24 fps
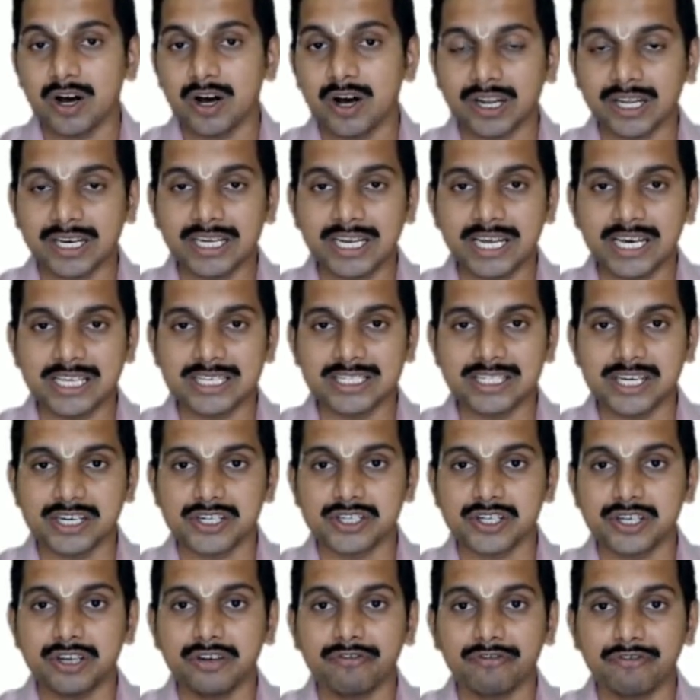
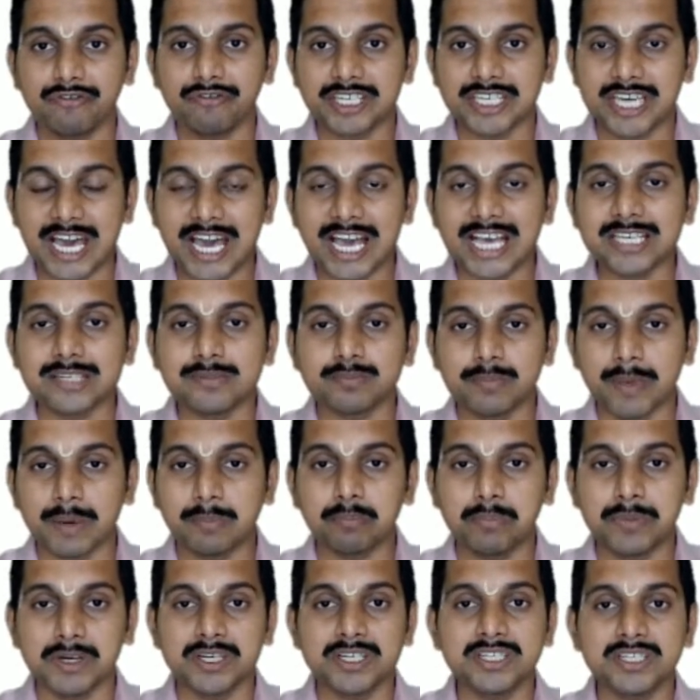organization which has
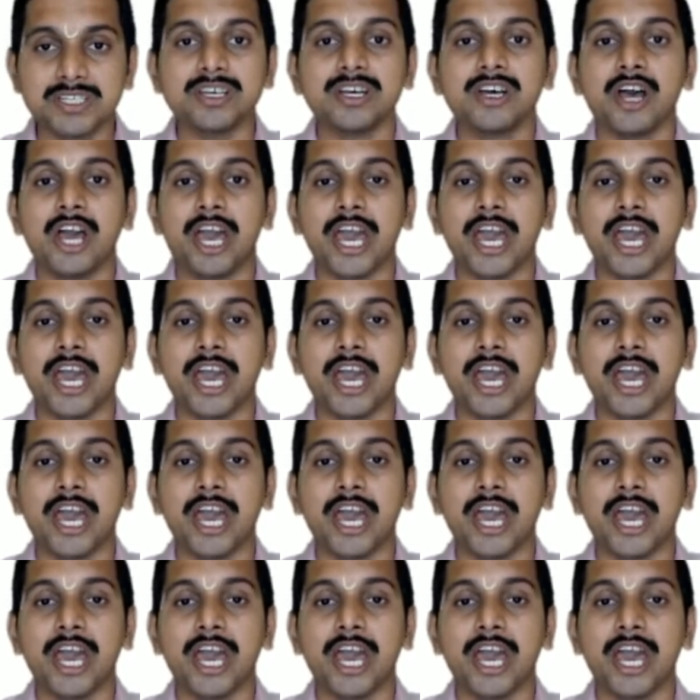members